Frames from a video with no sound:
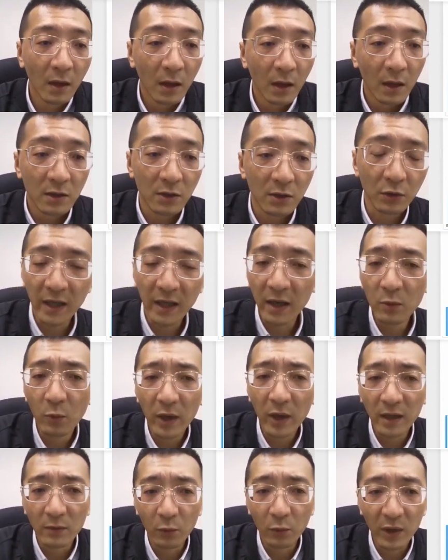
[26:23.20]
So then
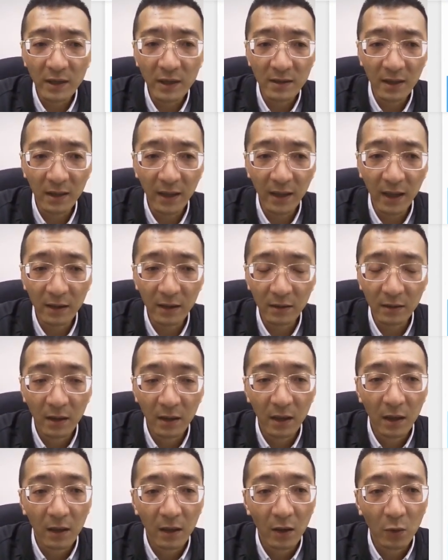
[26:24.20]
we say that
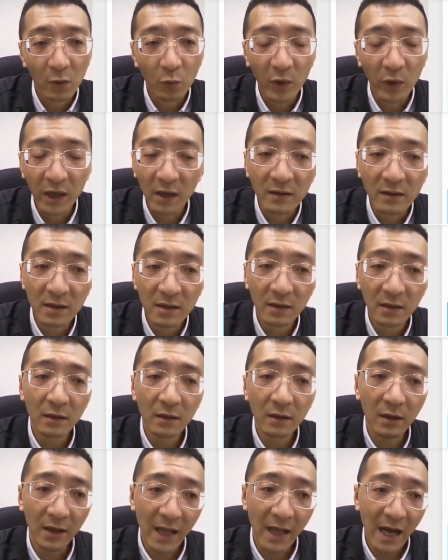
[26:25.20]
we consider
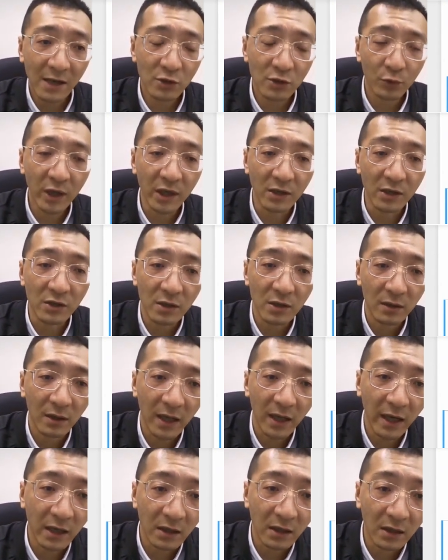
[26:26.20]
a large range,
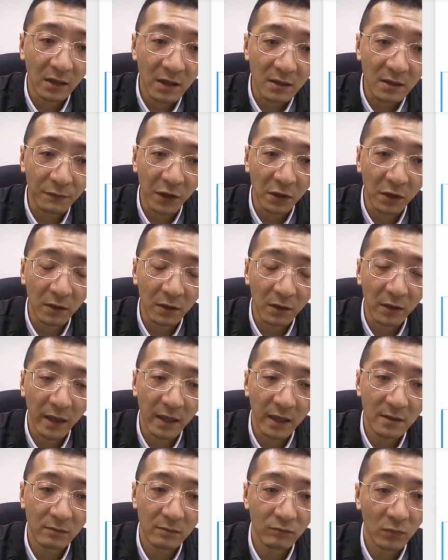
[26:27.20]
like in this figure,
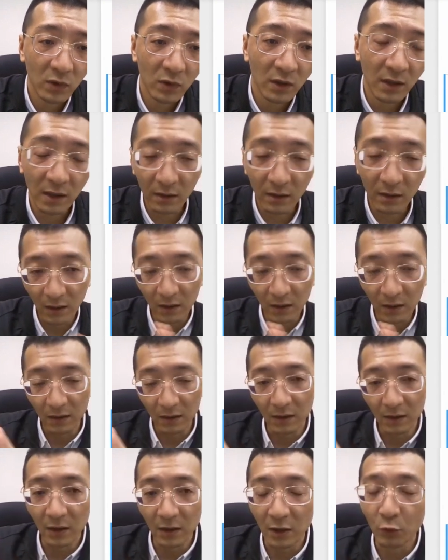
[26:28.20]
is the
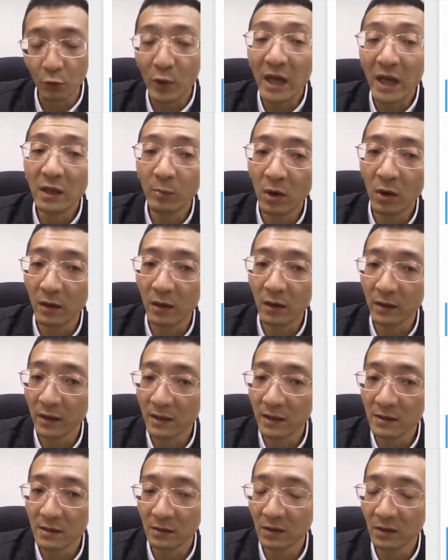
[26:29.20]
right part
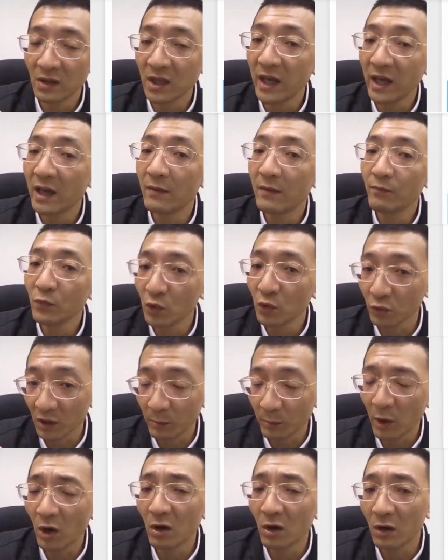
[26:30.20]
is 10 to the
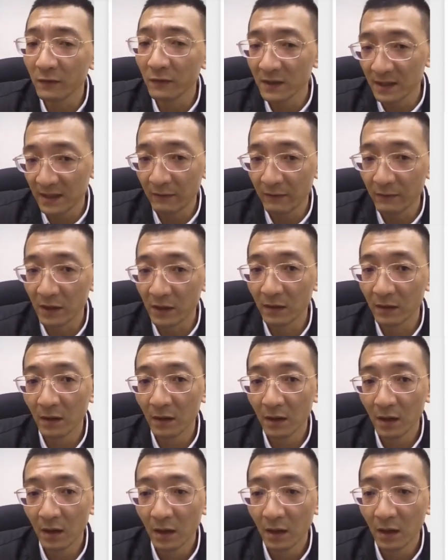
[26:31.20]
power of 7.
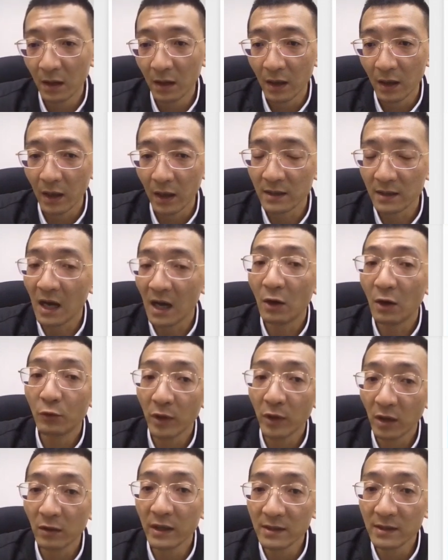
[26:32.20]
It's
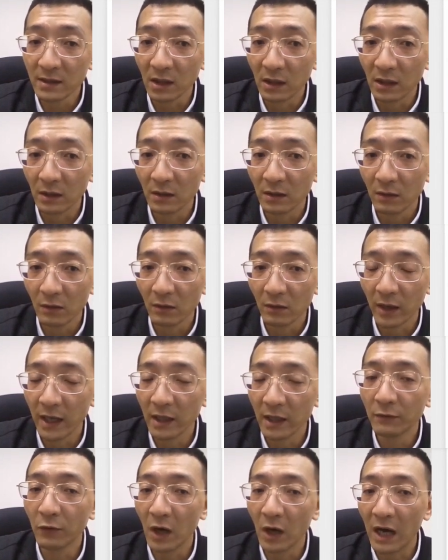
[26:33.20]
unrealistic,
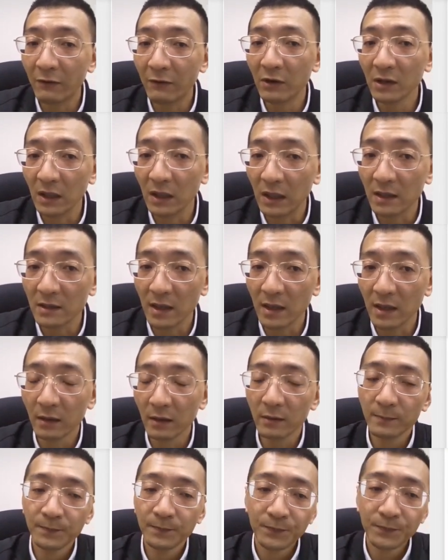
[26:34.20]
right, for our data set.